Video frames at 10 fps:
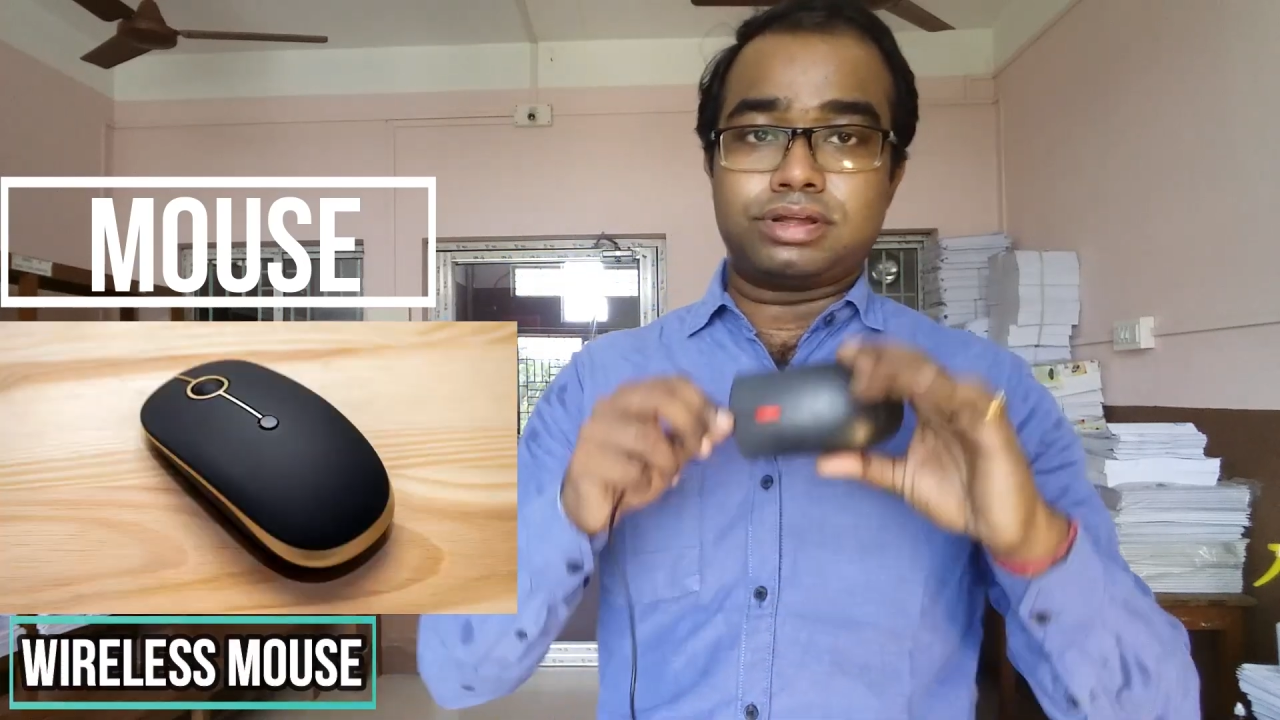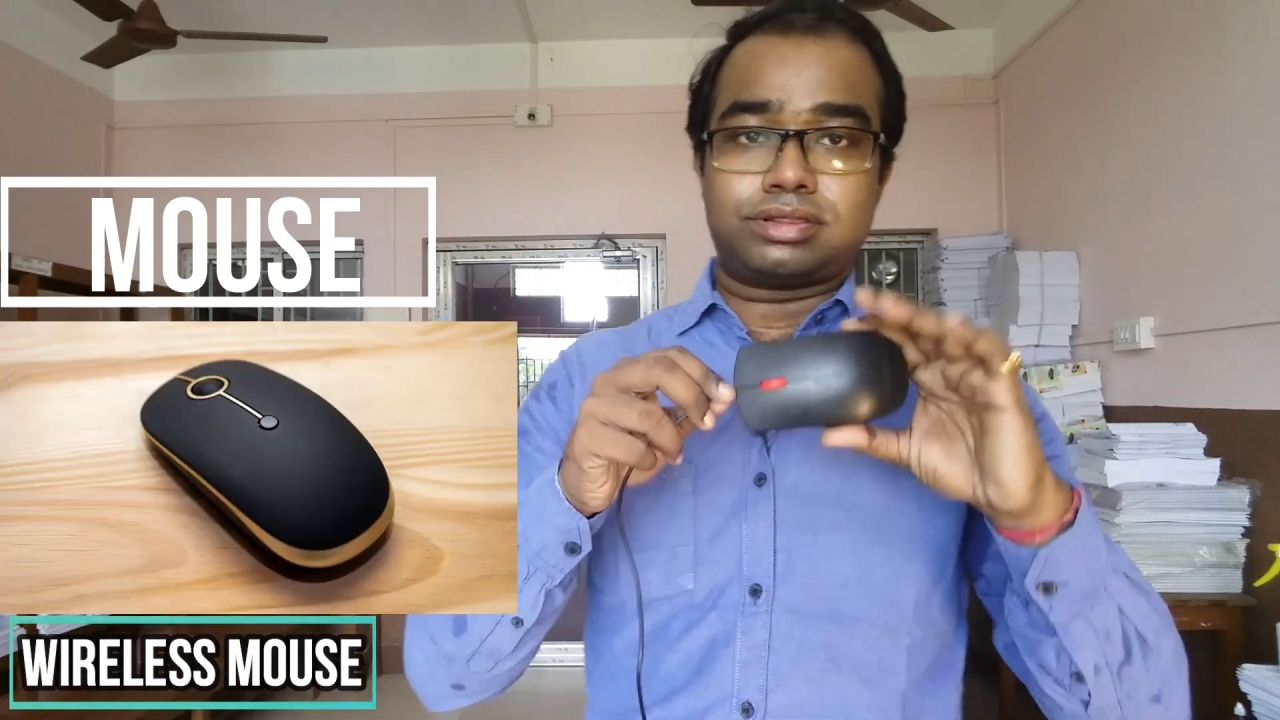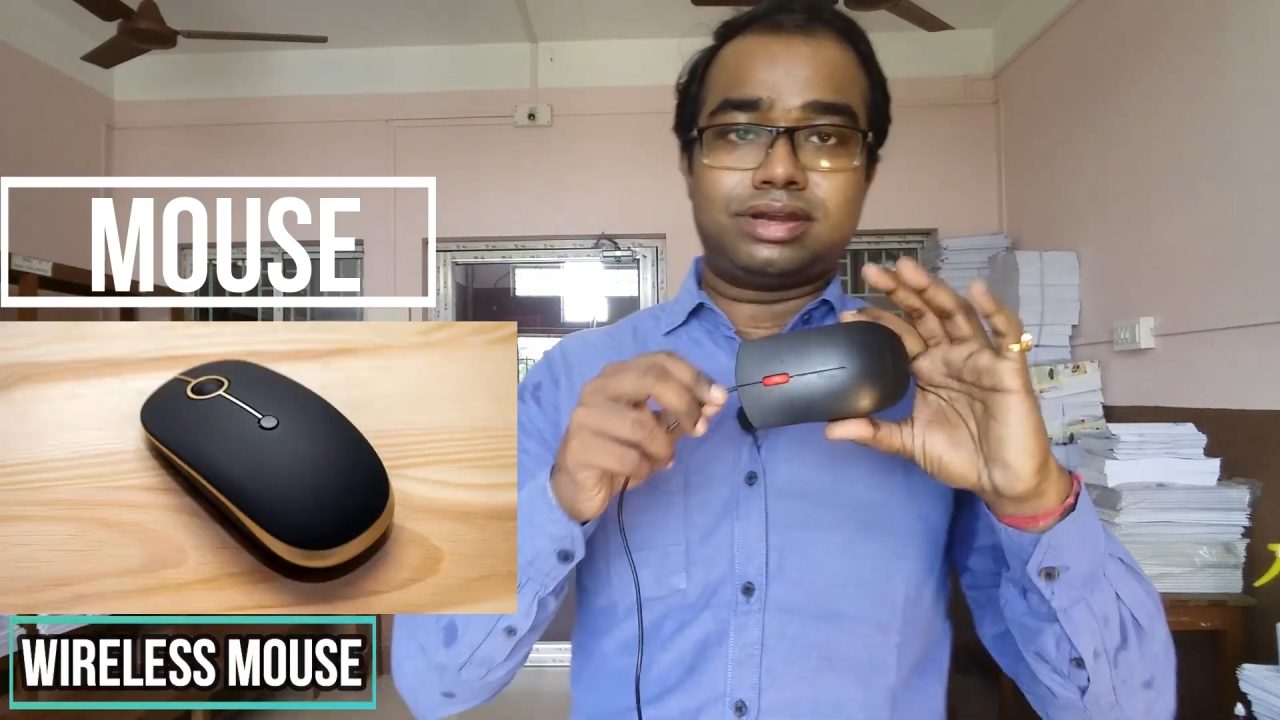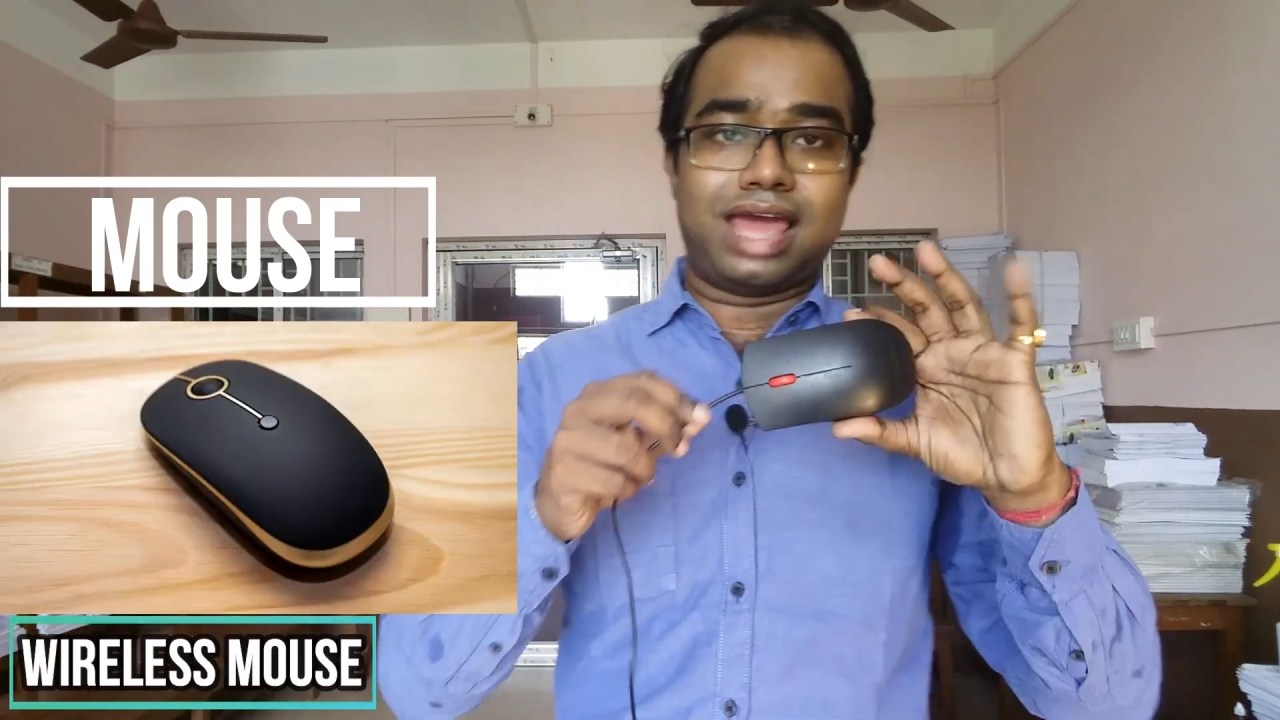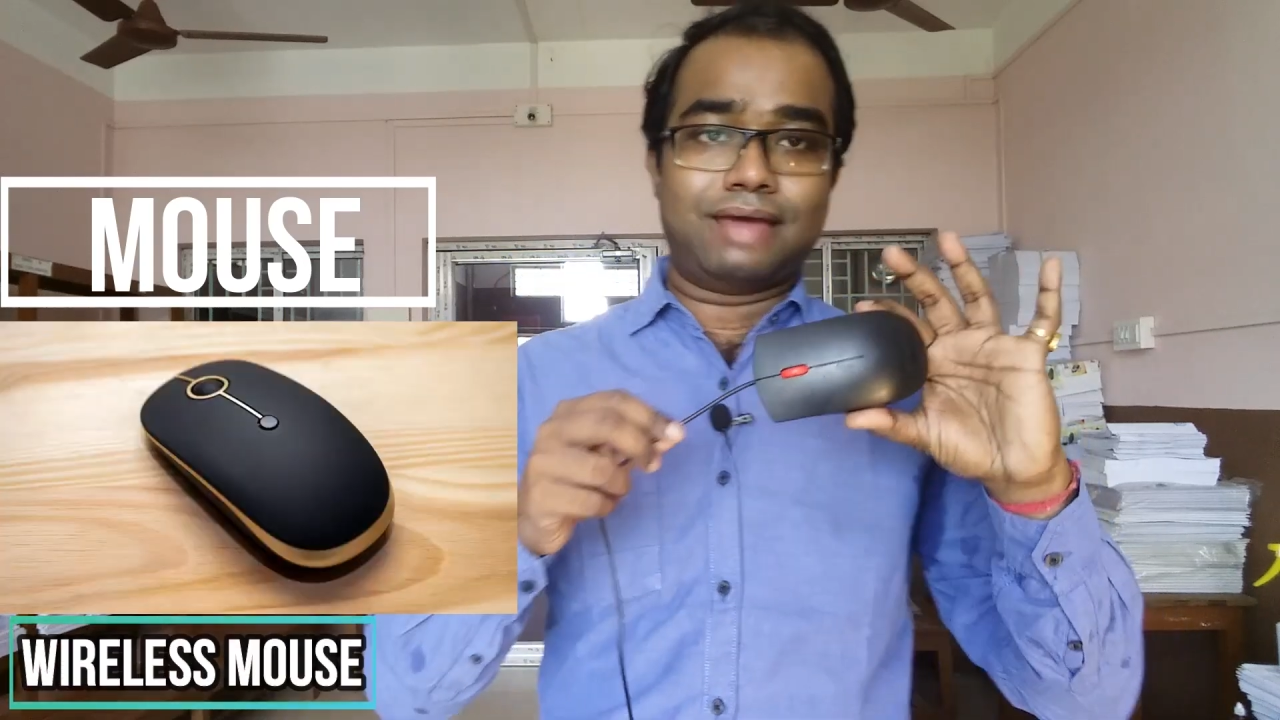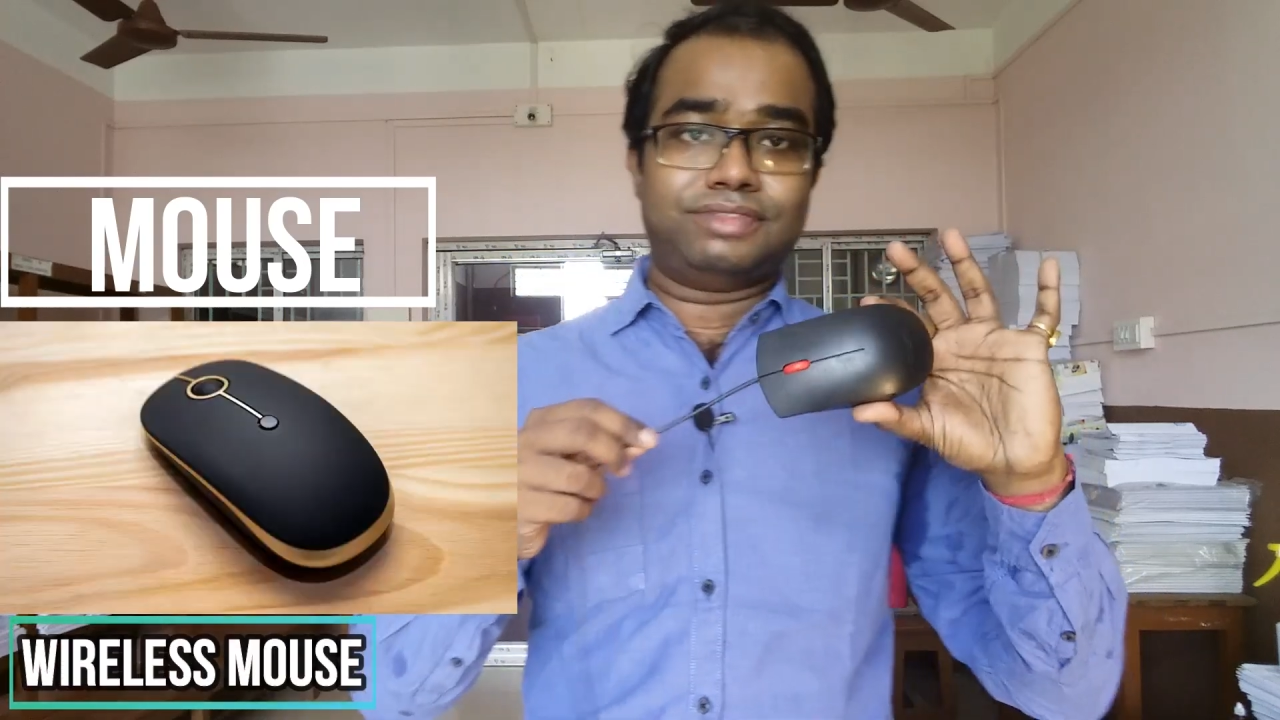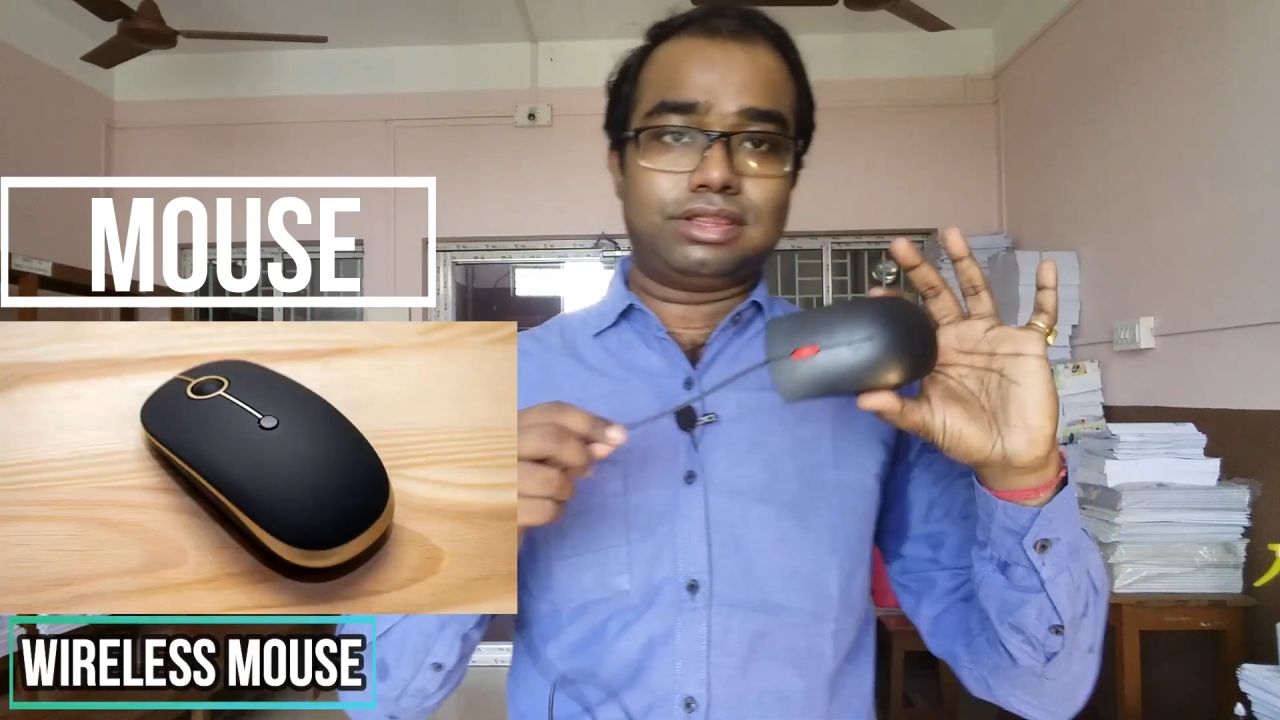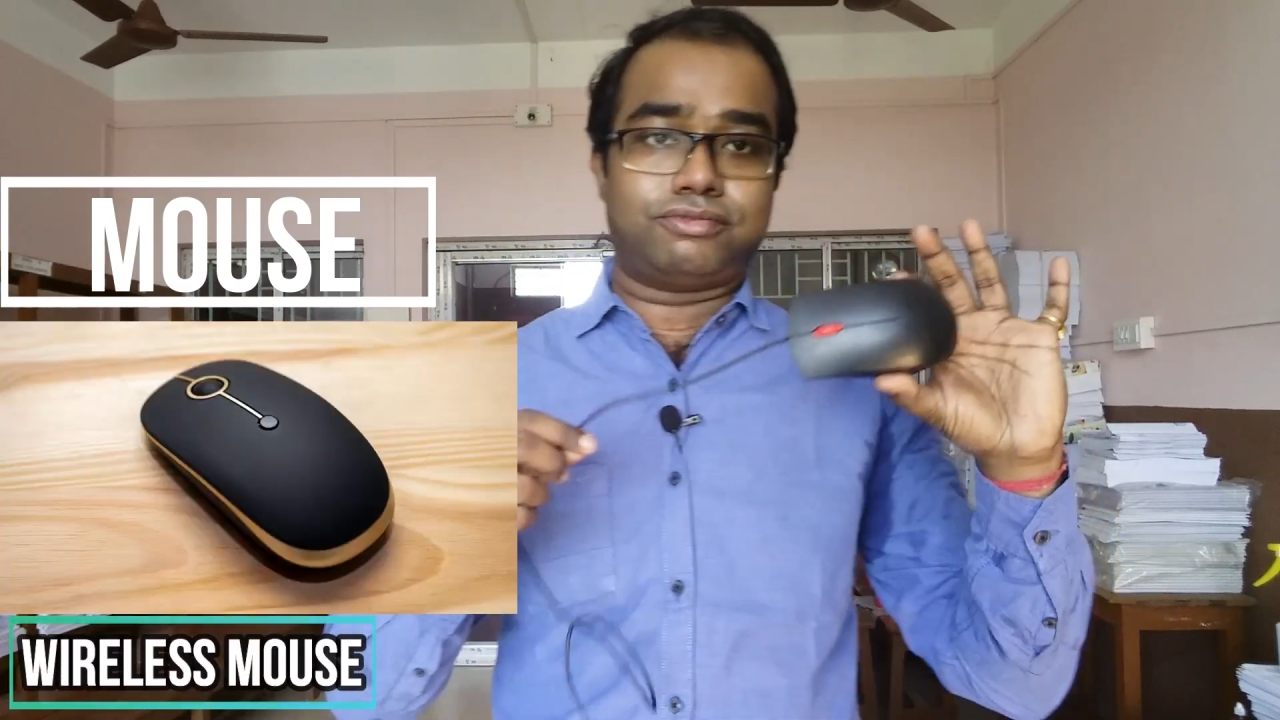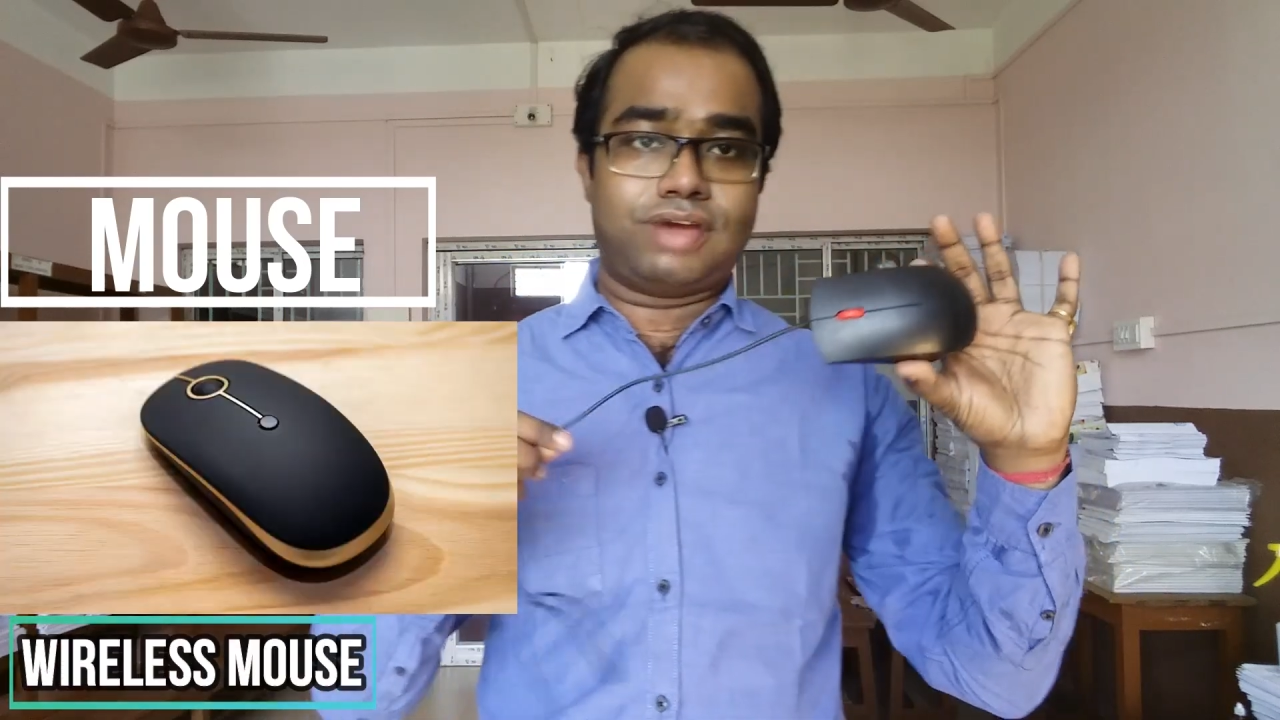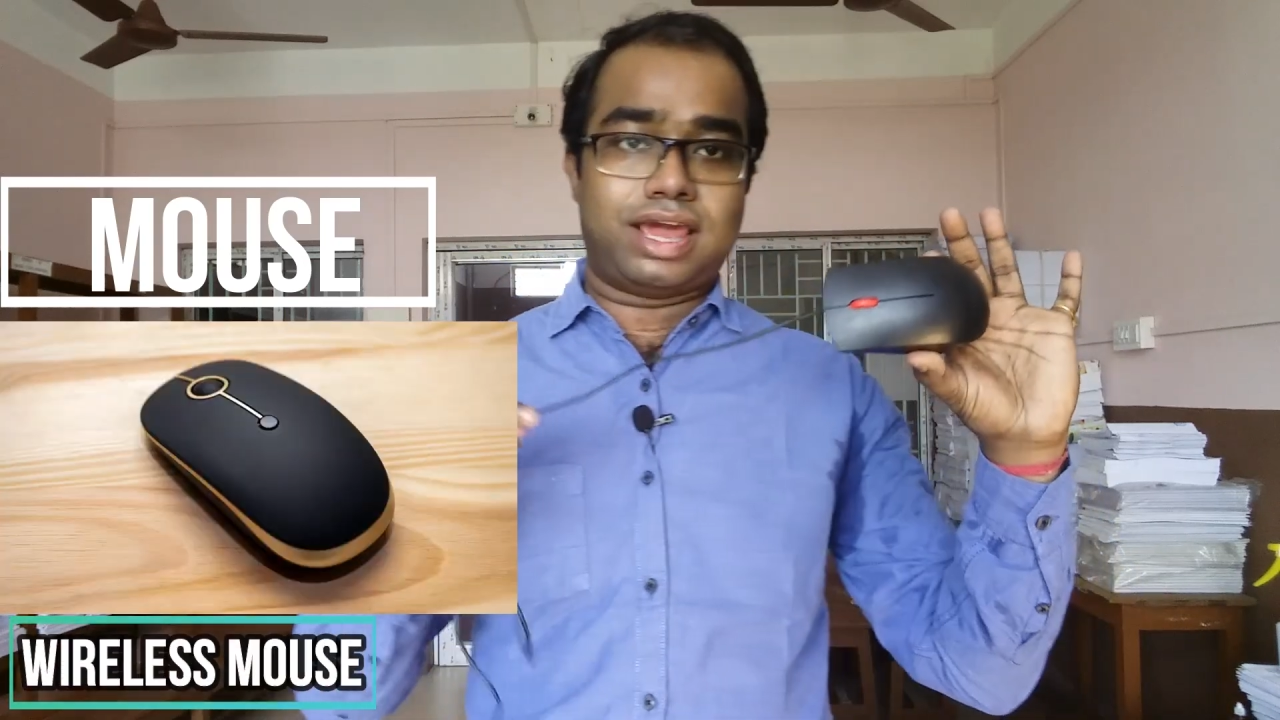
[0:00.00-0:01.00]
doesn't have
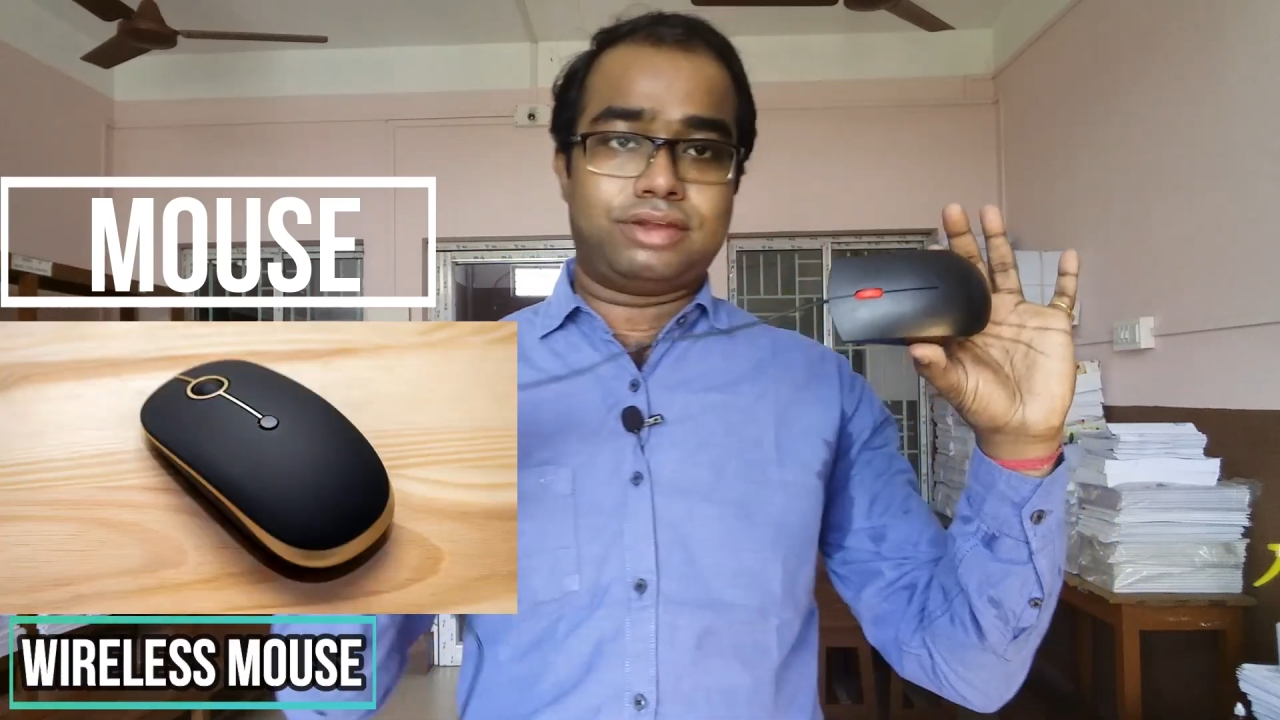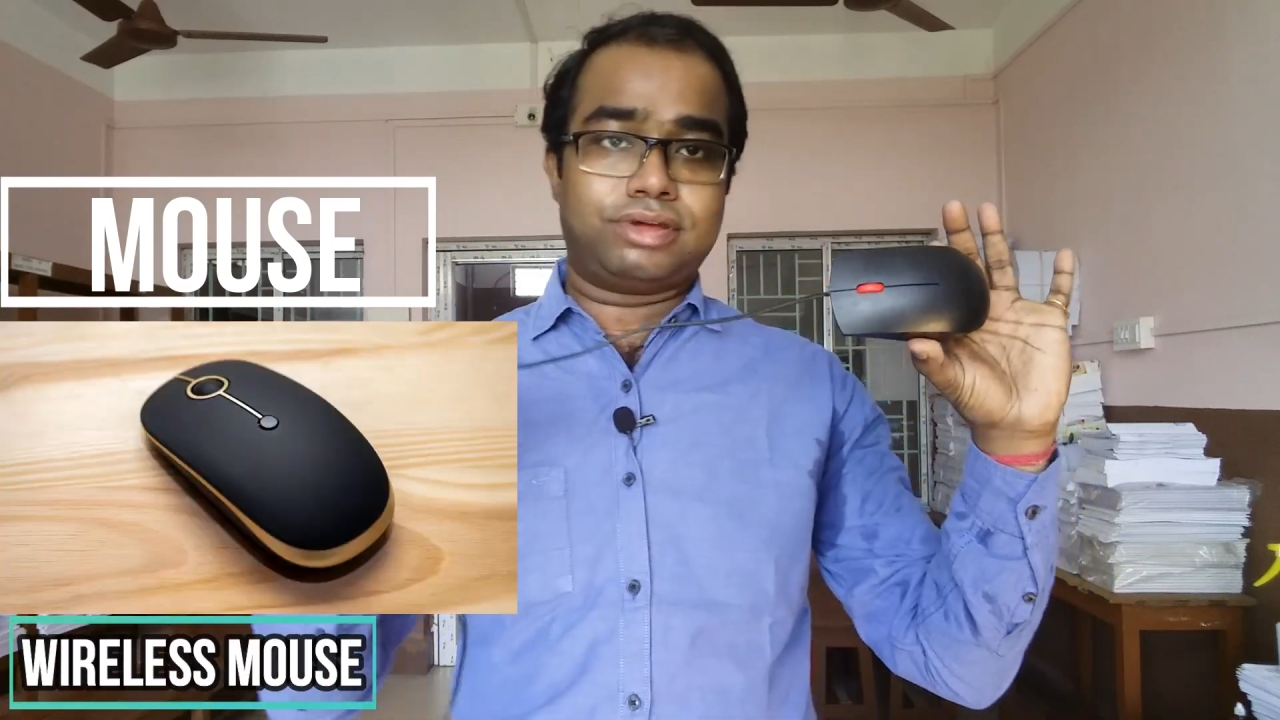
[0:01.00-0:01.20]
this wire.